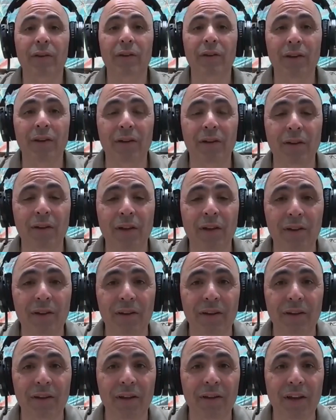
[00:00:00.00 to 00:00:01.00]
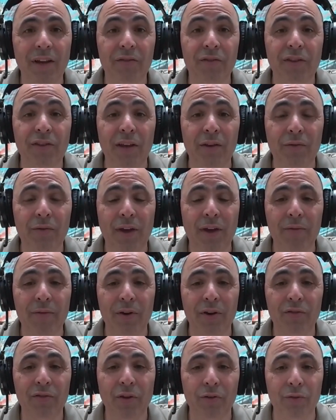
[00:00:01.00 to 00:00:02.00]
And yes, thanks for
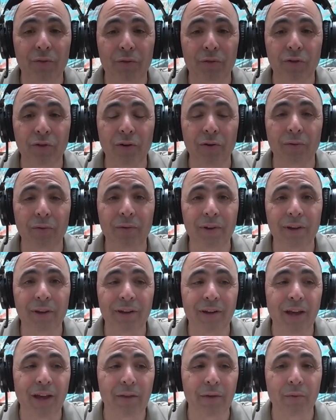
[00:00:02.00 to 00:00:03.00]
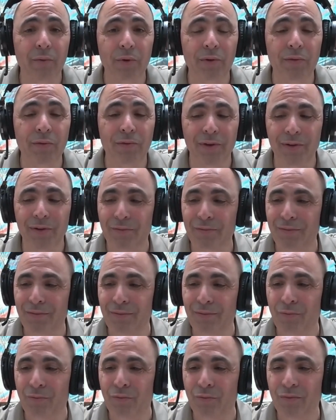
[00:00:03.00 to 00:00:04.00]
having us on your show. And now that we've
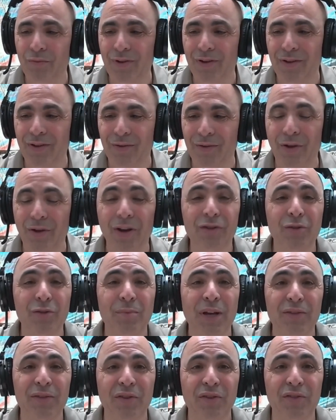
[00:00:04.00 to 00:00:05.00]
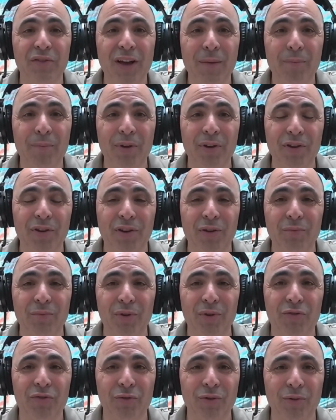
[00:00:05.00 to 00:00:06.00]
talked about the topic, you can
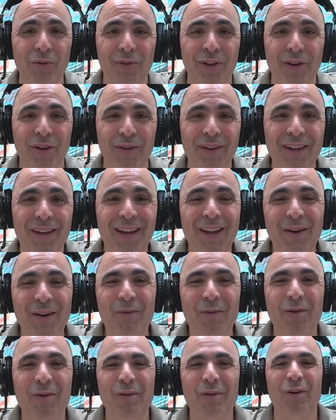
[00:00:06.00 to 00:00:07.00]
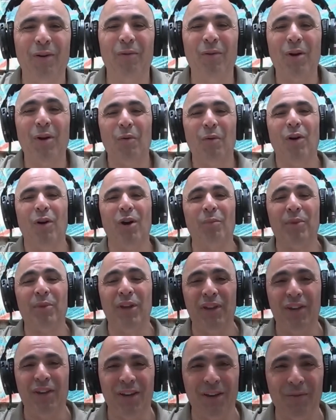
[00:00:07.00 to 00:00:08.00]
be sure that we'll all
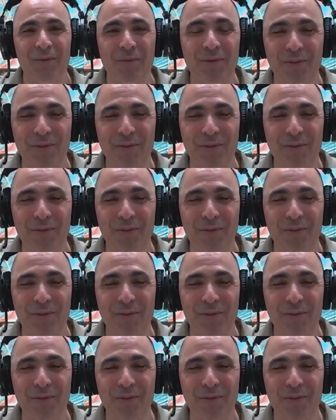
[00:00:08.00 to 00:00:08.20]
be